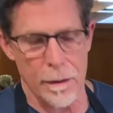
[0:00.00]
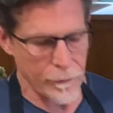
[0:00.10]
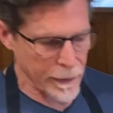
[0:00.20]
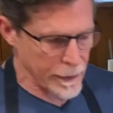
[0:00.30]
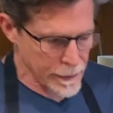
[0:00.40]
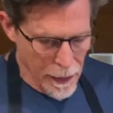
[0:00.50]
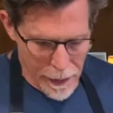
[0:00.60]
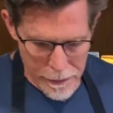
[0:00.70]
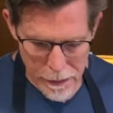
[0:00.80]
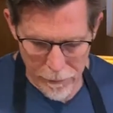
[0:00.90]
of these
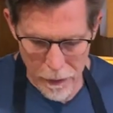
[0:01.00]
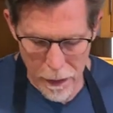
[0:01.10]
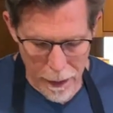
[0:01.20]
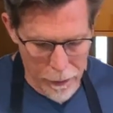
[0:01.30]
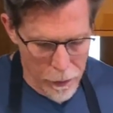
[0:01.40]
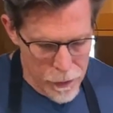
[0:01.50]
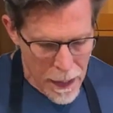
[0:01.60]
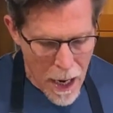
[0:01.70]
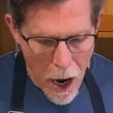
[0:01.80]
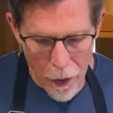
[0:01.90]
Hass avocados.
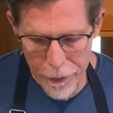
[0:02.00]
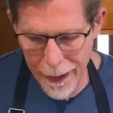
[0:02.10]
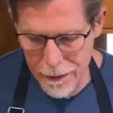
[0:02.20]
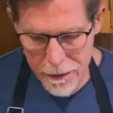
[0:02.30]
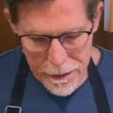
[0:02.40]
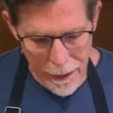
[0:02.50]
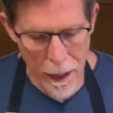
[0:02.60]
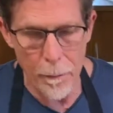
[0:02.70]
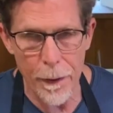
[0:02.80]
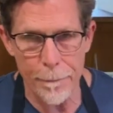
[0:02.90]
Our next
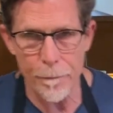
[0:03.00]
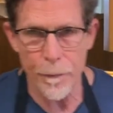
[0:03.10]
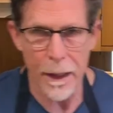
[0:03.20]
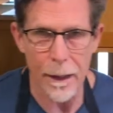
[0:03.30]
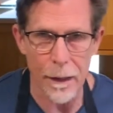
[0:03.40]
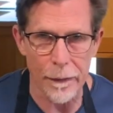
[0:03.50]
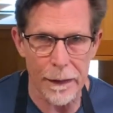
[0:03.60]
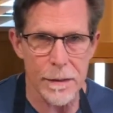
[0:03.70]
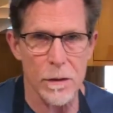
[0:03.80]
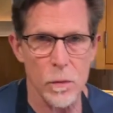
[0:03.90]
step, and
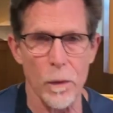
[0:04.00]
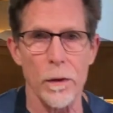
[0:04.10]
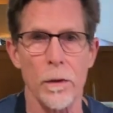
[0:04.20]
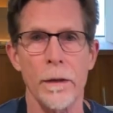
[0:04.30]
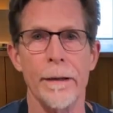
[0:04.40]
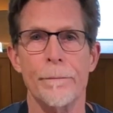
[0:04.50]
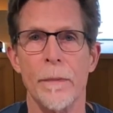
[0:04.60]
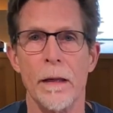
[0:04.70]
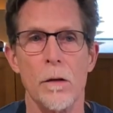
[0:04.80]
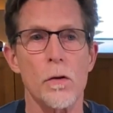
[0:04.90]
this is where
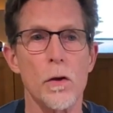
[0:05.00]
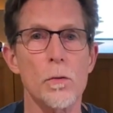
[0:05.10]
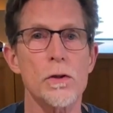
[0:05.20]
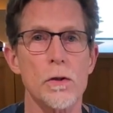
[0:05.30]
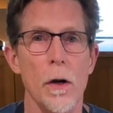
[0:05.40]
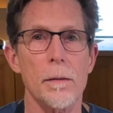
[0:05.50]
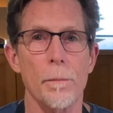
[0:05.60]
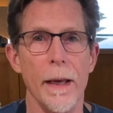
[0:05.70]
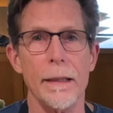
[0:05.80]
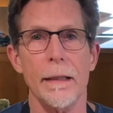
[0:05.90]
you start
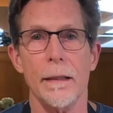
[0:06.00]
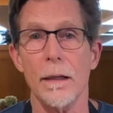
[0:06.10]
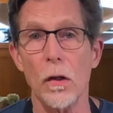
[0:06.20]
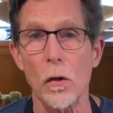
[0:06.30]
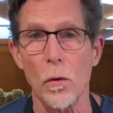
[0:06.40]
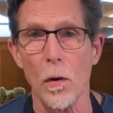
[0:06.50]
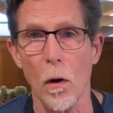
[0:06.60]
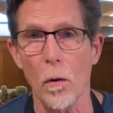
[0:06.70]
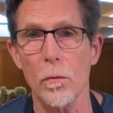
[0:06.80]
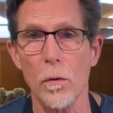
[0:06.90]
making it your
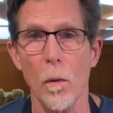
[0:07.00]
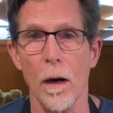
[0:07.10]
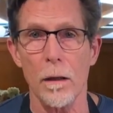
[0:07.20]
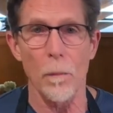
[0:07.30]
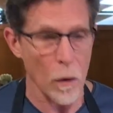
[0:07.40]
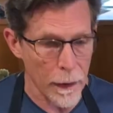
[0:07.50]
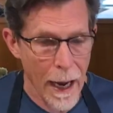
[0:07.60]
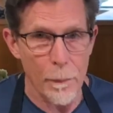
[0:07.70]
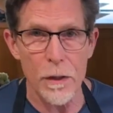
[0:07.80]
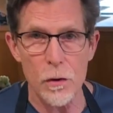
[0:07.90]
own guacamole.
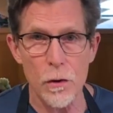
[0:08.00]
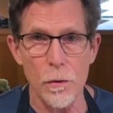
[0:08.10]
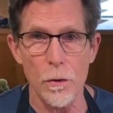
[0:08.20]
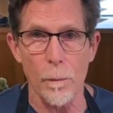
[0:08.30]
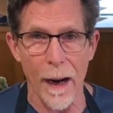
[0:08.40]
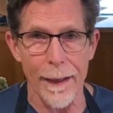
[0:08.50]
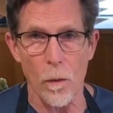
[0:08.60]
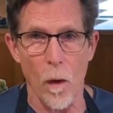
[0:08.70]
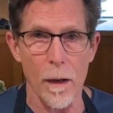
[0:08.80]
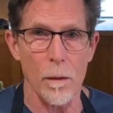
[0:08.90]
I'm going to show you my
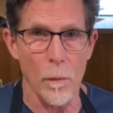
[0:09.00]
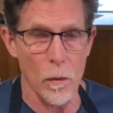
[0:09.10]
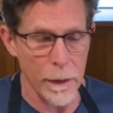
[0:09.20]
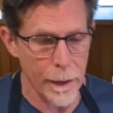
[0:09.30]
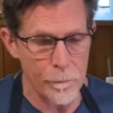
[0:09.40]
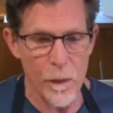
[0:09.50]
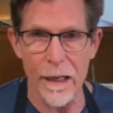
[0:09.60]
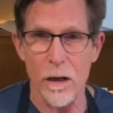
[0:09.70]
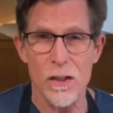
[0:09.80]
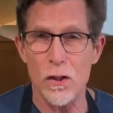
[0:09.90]
guacamole
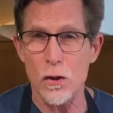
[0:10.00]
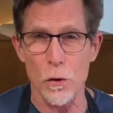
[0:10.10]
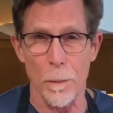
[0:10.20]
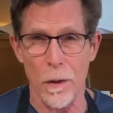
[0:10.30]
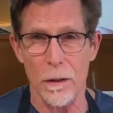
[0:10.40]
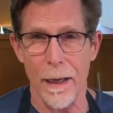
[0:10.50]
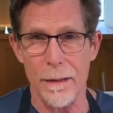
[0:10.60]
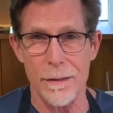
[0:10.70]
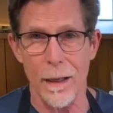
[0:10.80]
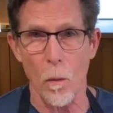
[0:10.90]
in a super
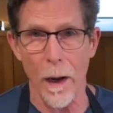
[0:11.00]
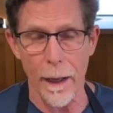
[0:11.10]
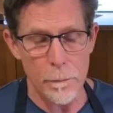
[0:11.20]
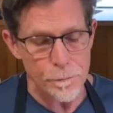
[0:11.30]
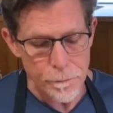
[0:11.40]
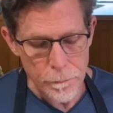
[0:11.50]
classic way,